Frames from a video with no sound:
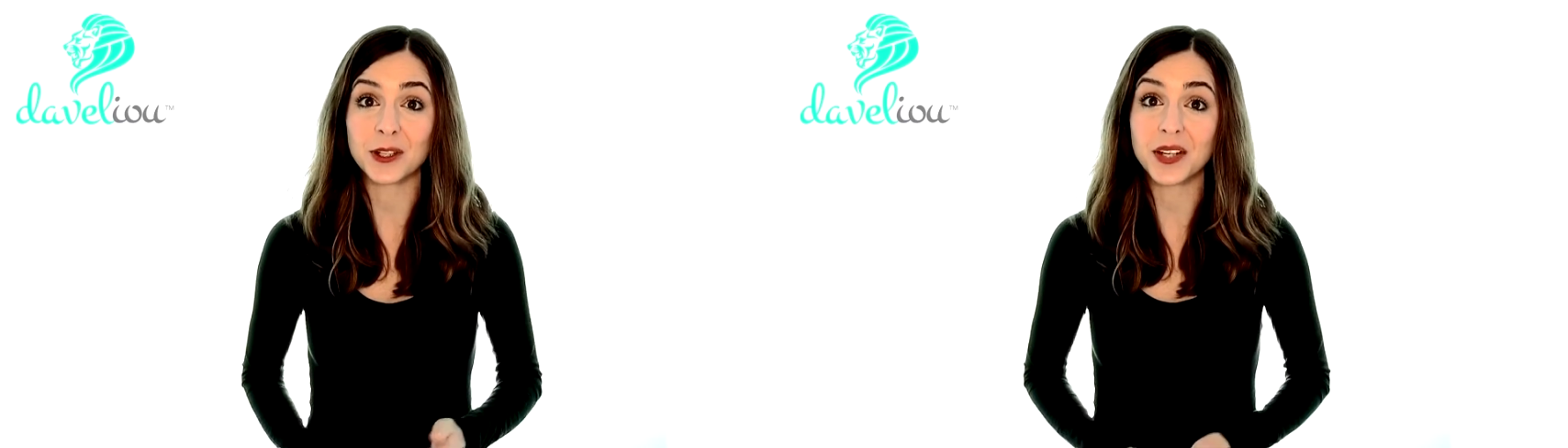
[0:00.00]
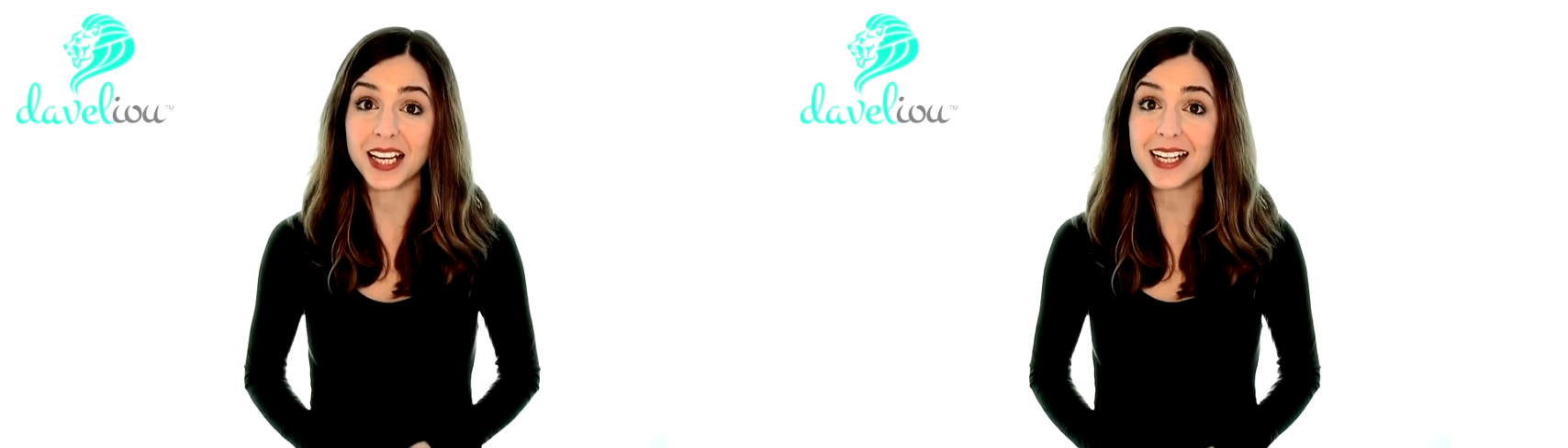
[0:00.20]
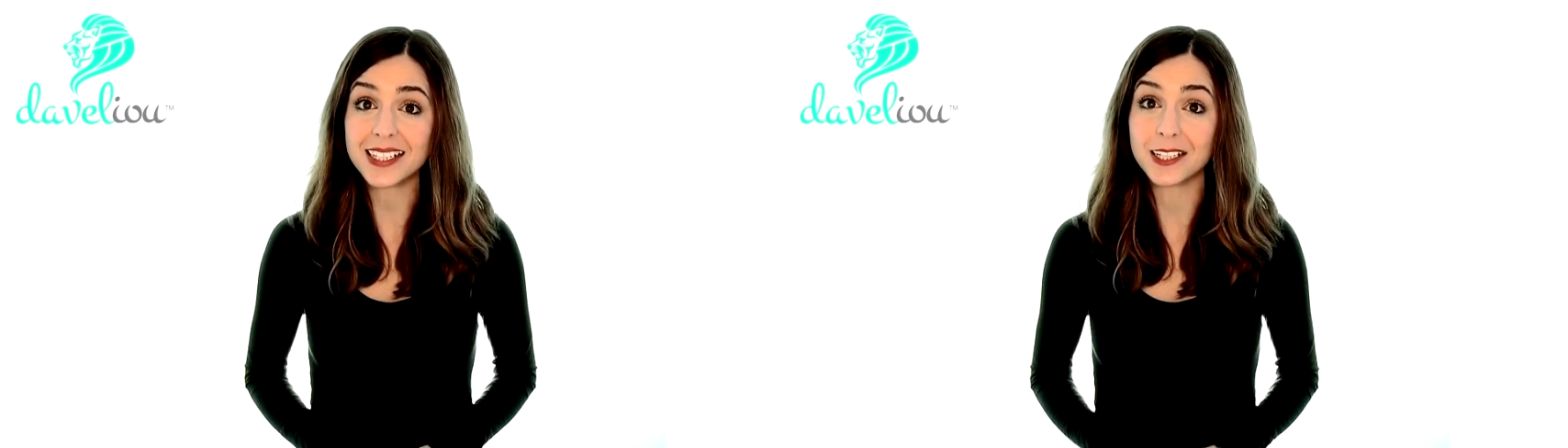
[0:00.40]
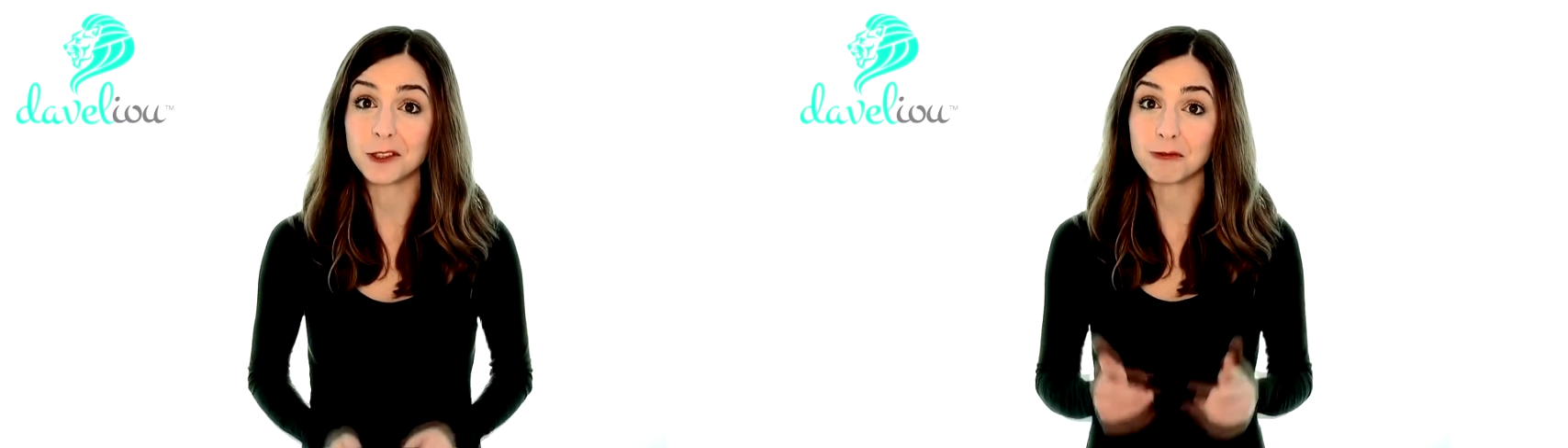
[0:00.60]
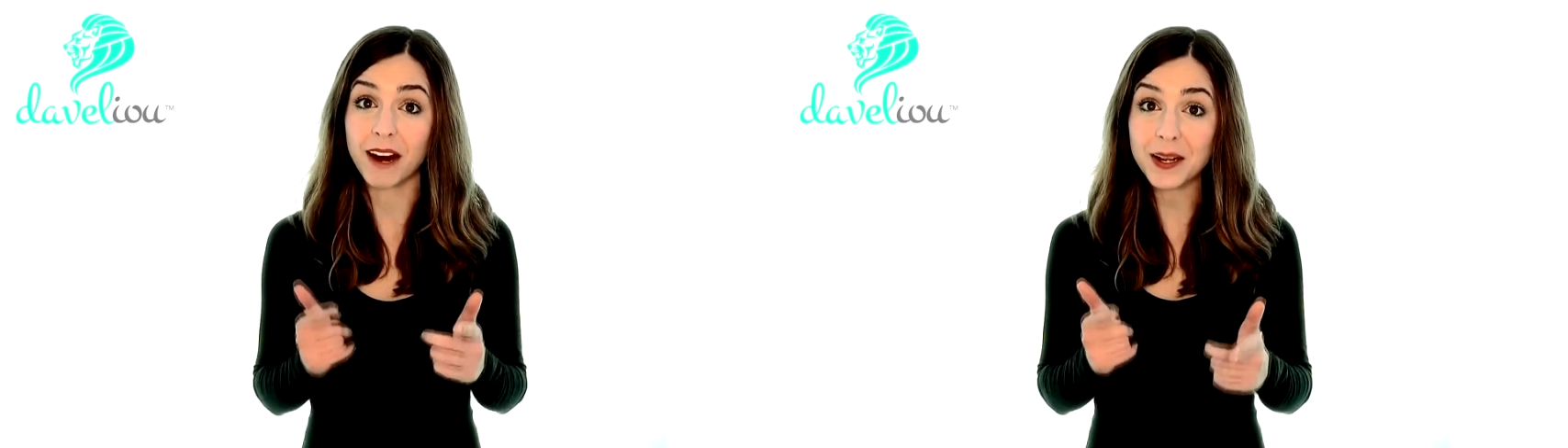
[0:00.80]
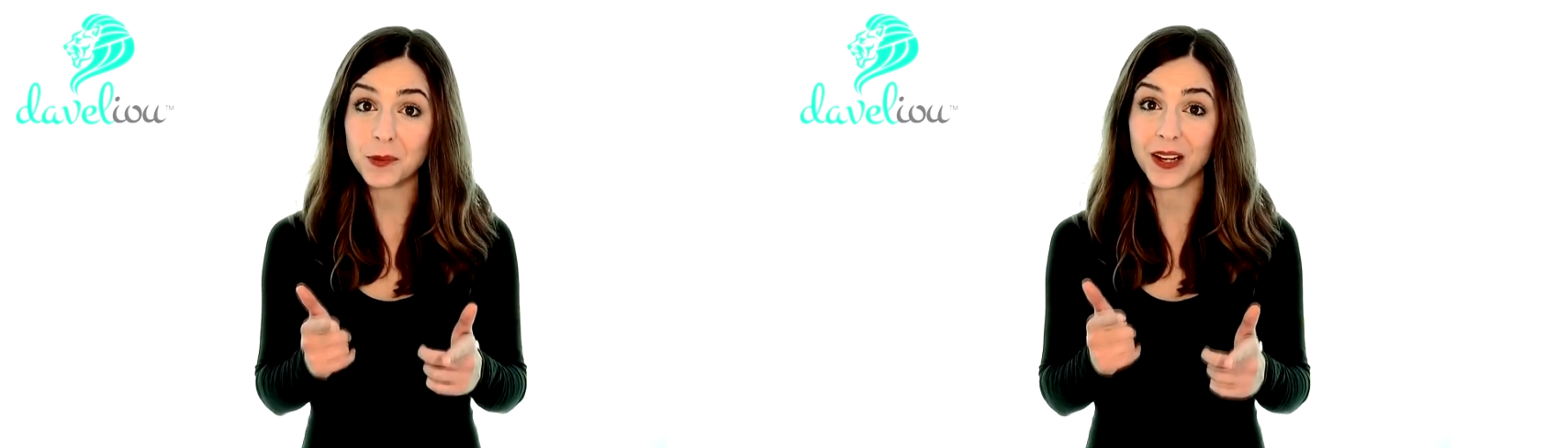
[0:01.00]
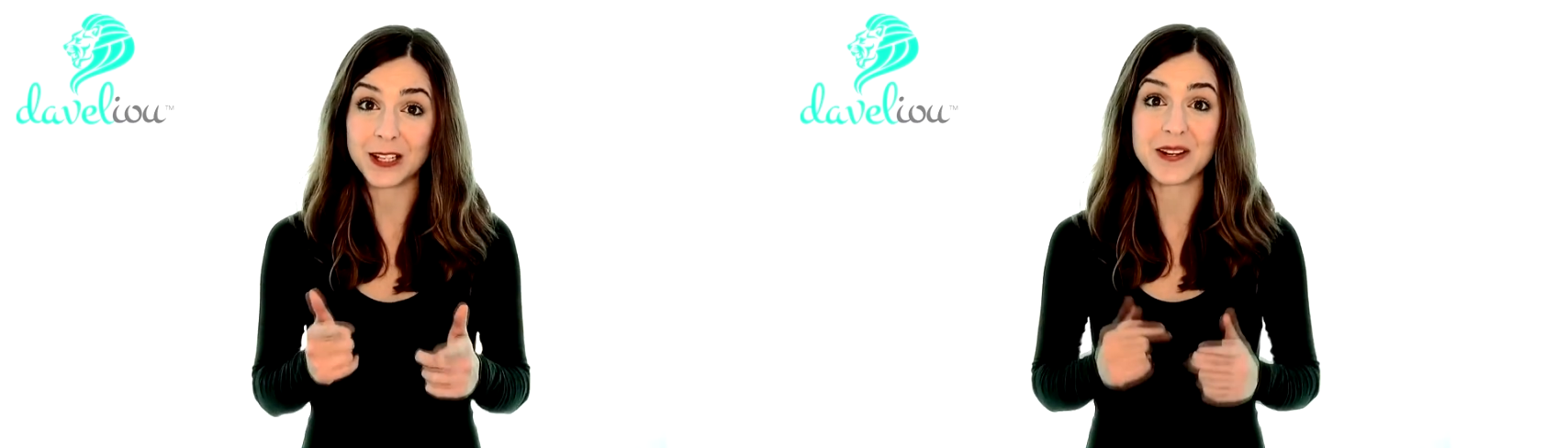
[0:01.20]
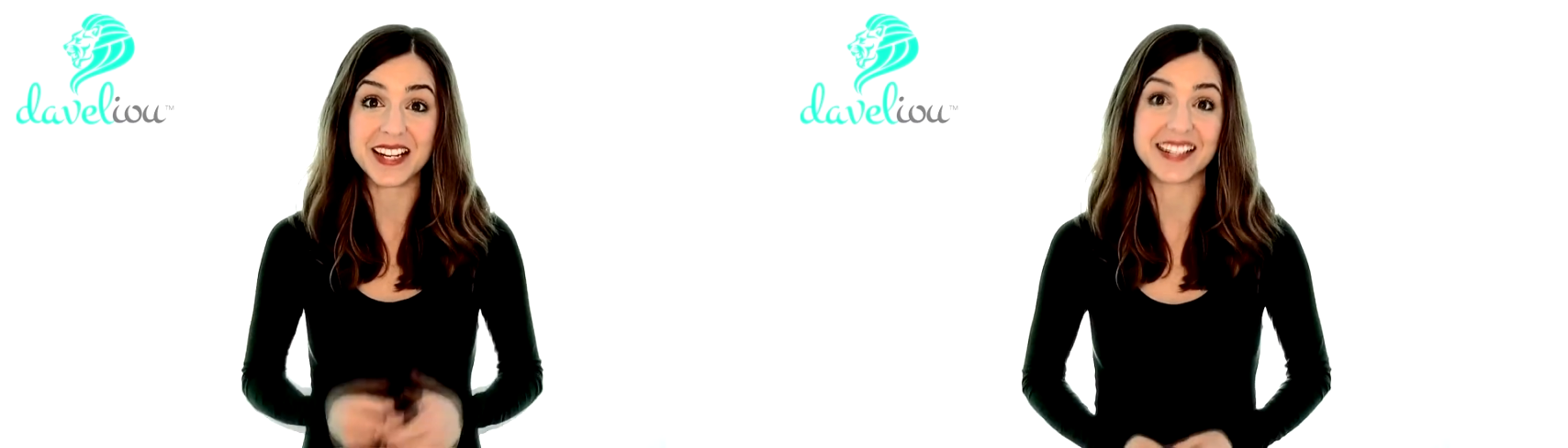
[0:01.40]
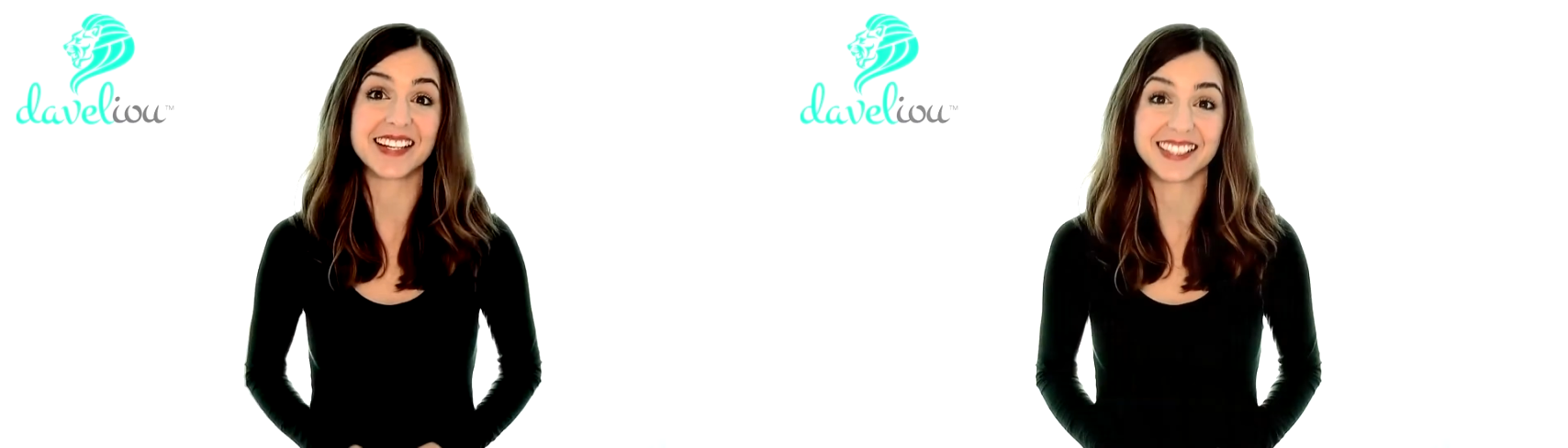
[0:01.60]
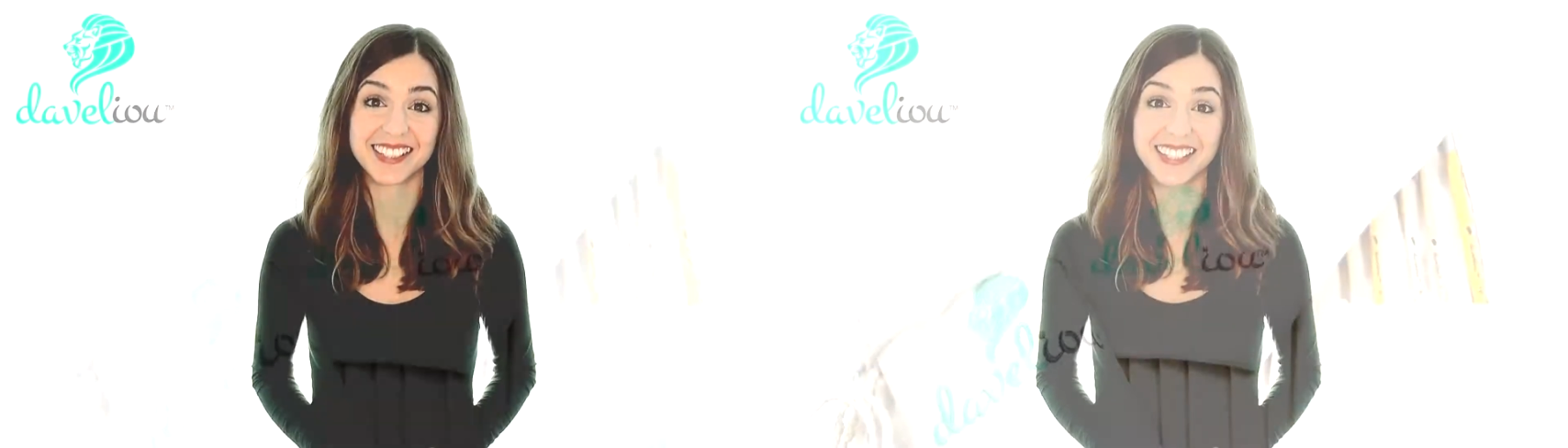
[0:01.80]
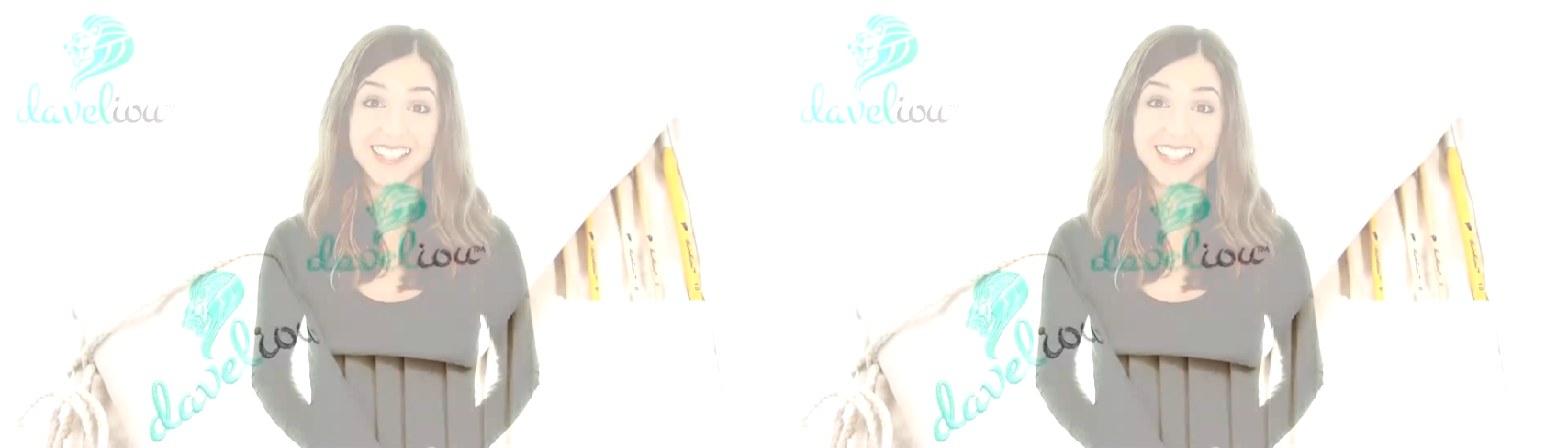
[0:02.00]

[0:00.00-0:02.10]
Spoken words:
you need right when you need it.